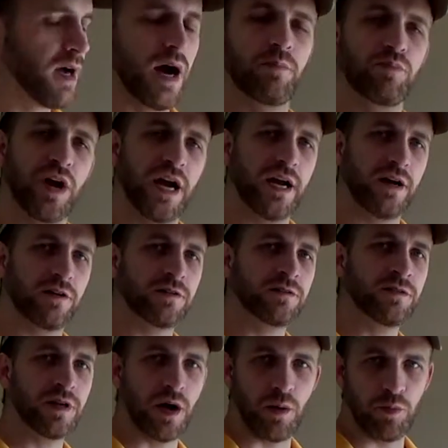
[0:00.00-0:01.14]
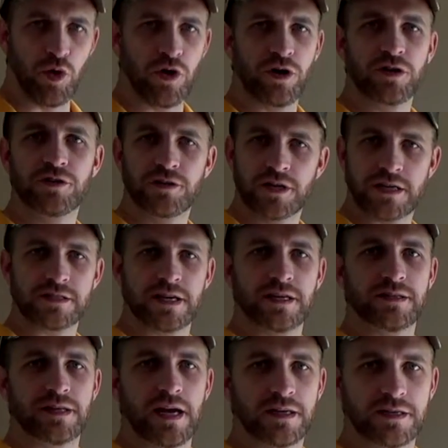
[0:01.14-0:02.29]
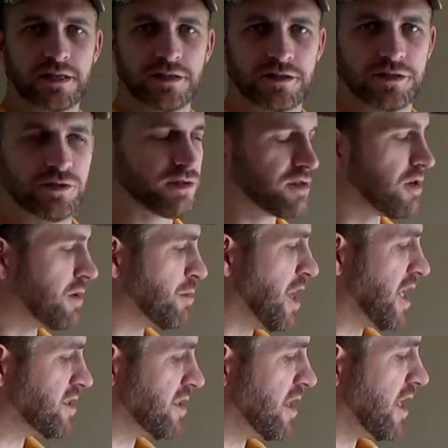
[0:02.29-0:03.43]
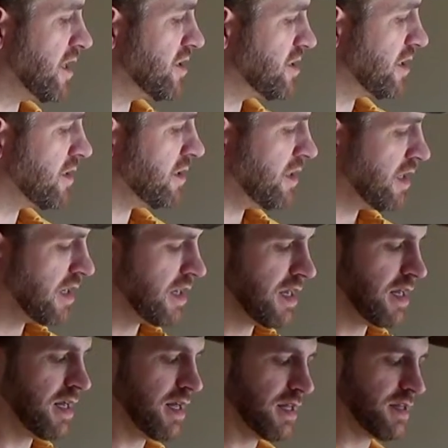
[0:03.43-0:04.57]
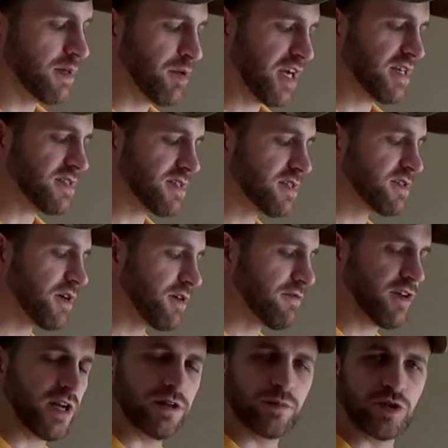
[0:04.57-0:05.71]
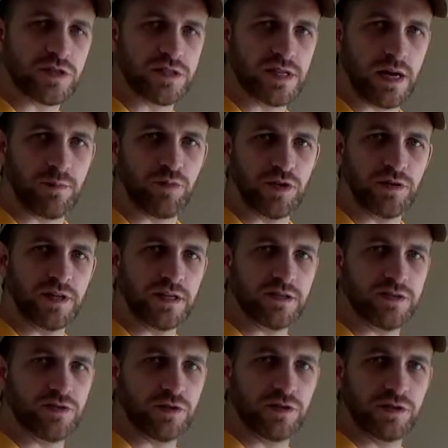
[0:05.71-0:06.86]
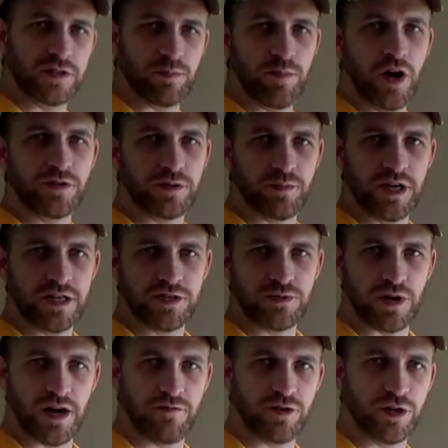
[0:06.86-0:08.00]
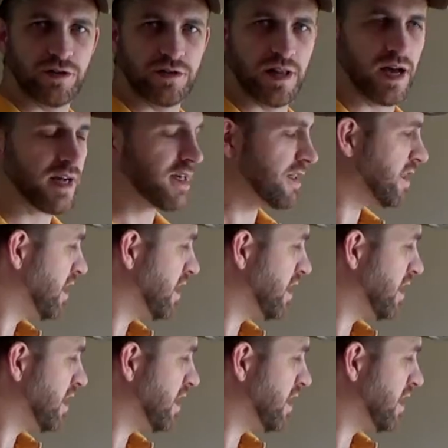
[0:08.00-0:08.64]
a pail, a board. You guys get the idea, use your imagination. The bases are available separately, so you can mount the base wherever you'd like